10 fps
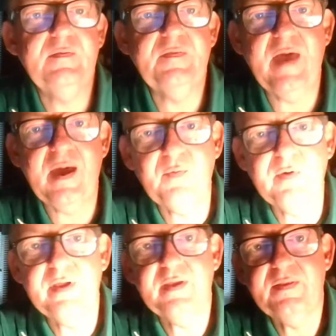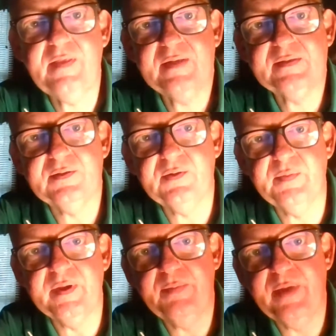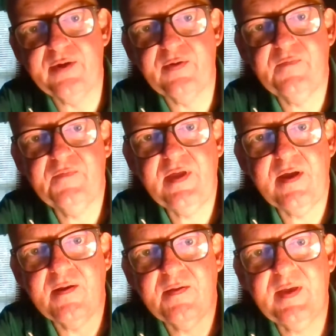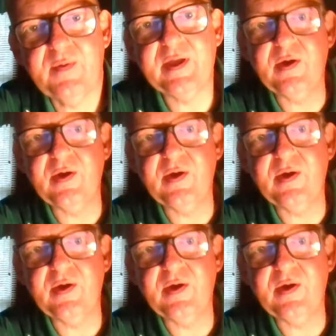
that way. That's a little bit better over there. There we